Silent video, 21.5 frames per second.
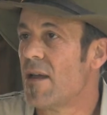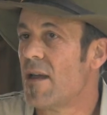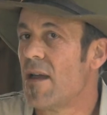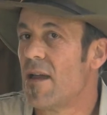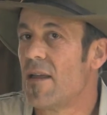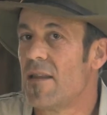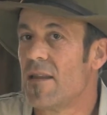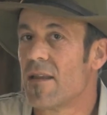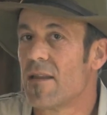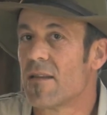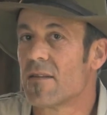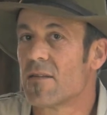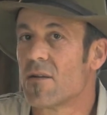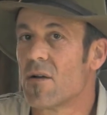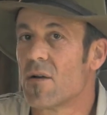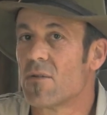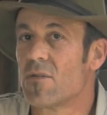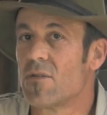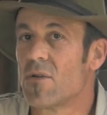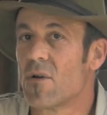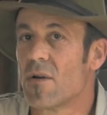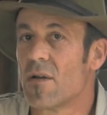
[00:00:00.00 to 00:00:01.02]
and then
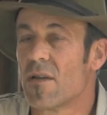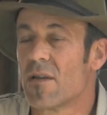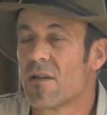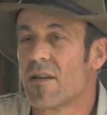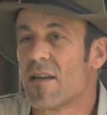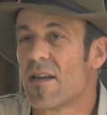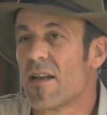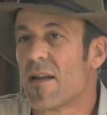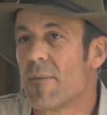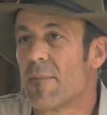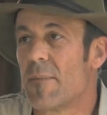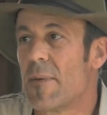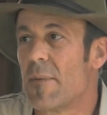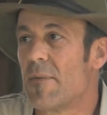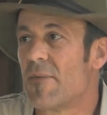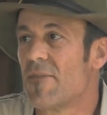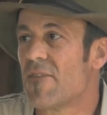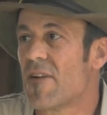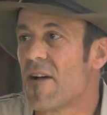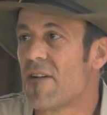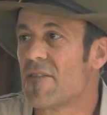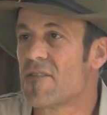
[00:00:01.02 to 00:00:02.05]
it'll get up maybe
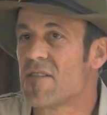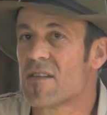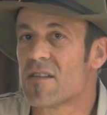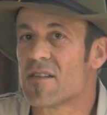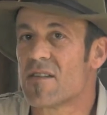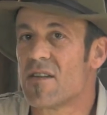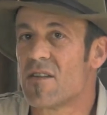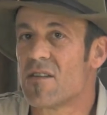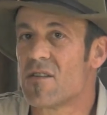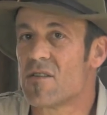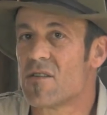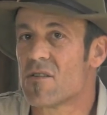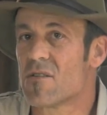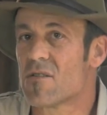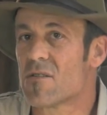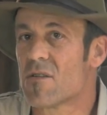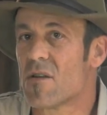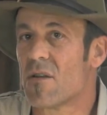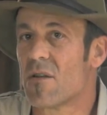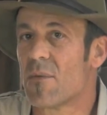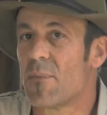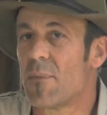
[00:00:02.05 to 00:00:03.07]
5-6 inches or
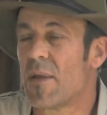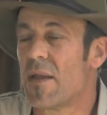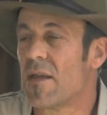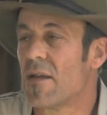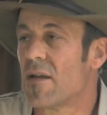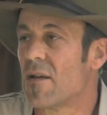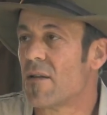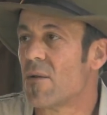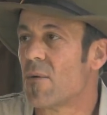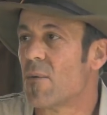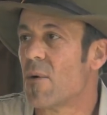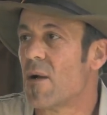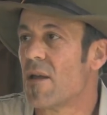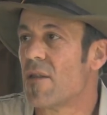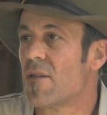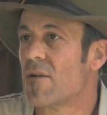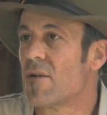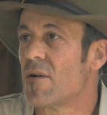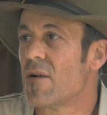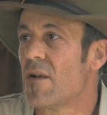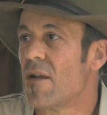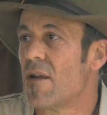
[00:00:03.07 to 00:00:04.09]
so, depending on the
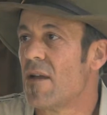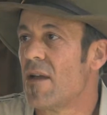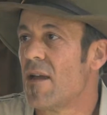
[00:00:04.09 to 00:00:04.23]
weather,